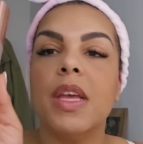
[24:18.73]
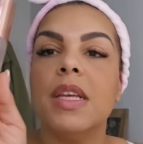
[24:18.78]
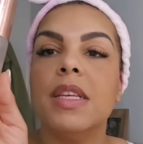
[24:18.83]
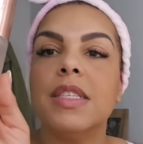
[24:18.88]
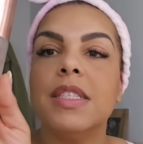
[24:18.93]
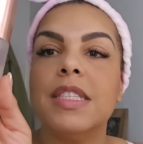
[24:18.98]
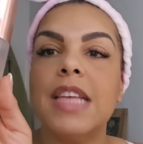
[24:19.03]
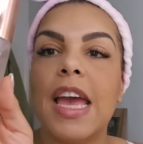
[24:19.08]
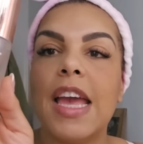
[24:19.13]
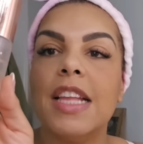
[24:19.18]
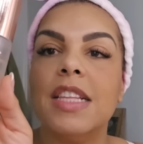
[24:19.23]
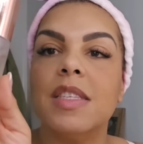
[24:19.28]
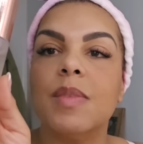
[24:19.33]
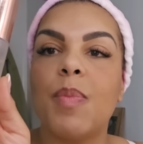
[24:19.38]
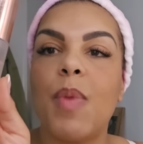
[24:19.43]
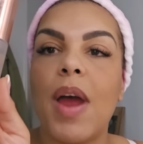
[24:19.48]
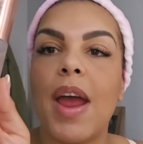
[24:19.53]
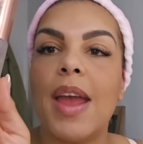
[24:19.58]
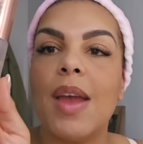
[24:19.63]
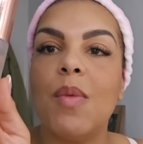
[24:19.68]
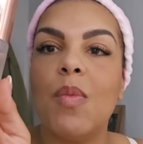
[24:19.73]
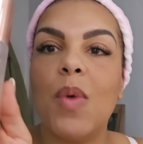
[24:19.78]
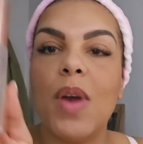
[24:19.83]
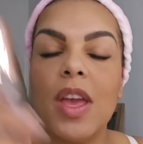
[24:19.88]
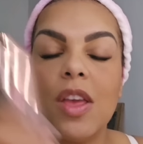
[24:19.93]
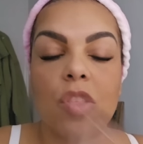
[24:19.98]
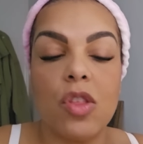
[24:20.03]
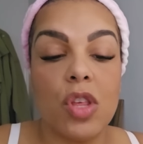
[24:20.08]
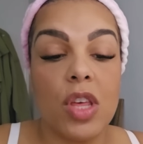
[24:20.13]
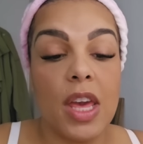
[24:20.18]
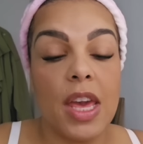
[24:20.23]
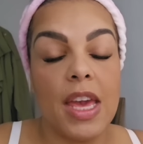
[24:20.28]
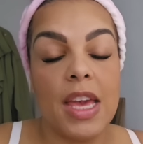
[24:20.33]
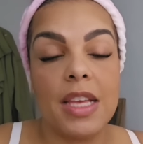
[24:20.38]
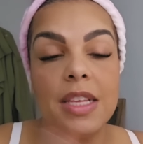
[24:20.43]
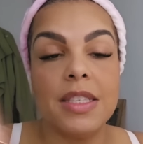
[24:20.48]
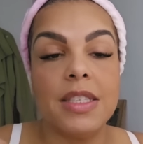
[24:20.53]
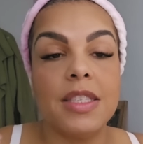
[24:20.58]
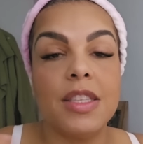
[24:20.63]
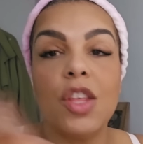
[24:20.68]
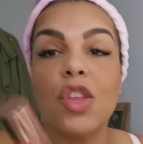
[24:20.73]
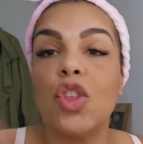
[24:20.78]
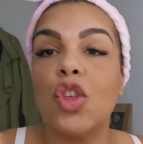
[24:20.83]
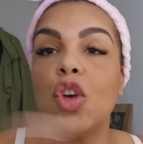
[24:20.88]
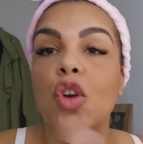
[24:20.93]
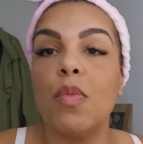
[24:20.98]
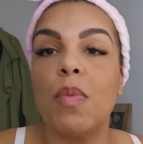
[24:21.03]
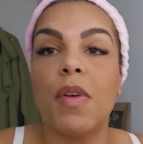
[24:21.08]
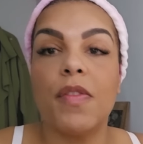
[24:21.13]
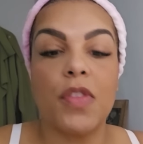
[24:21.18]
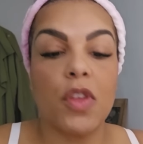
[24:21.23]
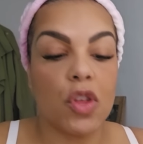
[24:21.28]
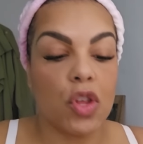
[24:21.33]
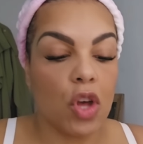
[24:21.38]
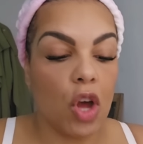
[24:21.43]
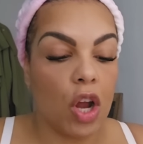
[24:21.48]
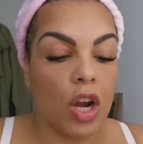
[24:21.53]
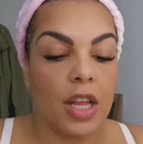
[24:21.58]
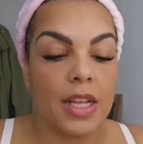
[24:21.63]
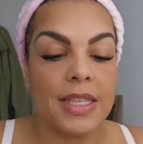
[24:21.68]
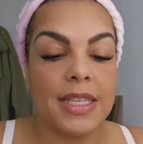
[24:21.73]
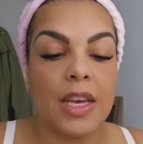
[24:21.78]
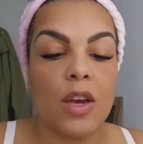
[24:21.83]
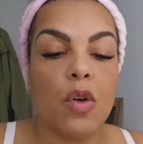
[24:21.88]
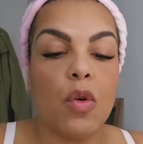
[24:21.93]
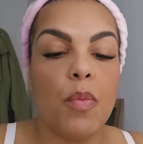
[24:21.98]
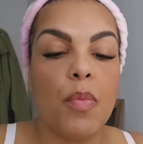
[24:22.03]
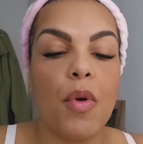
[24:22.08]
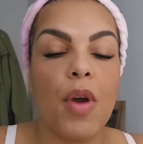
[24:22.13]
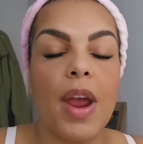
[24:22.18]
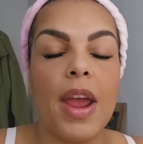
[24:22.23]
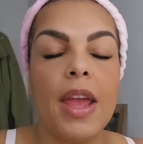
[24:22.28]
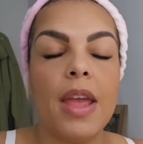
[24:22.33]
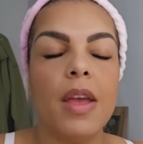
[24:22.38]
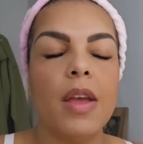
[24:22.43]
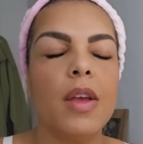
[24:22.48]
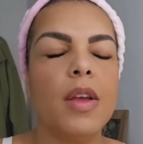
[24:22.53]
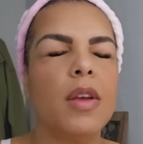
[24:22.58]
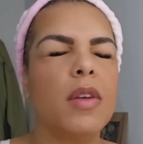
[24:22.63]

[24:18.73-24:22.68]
setting spray, which is the dupe of the Charlotte Tilbury,